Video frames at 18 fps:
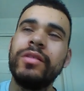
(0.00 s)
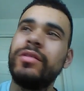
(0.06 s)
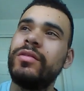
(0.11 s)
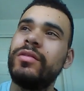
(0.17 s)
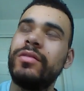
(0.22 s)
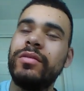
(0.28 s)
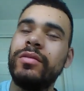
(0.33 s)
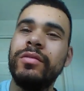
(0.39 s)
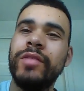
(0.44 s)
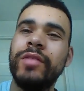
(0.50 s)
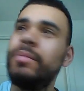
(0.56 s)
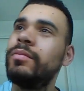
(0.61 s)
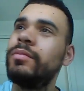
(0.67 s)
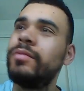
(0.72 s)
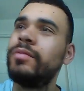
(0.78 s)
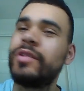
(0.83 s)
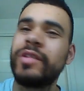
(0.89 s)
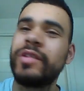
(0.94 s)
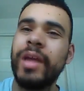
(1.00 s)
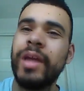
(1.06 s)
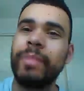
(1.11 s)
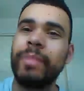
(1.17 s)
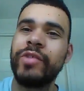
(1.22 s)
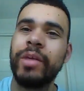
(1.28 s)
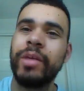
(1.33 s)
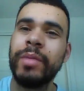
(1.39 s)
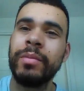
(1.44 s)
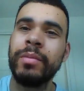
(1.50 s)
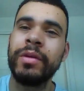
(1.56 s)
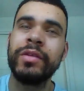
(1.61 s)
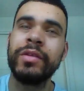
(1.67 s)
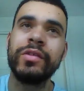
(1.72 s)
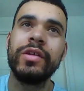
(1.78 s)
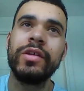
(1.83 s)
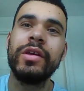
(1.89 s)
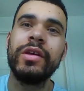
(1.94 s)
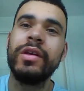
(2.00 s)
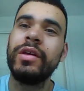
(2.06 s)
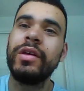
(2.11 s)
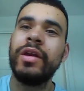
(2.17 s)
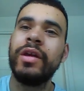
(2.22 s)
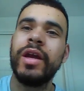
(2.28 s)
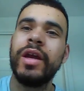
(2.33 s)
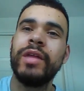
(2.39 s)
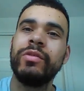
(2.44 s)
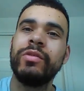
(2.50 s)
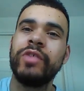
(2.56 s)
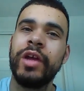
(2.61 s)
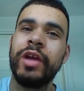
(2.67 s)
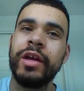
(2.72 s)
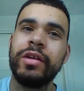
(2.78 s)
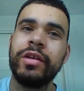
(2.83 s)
dumb Snapchat memes, and it was like,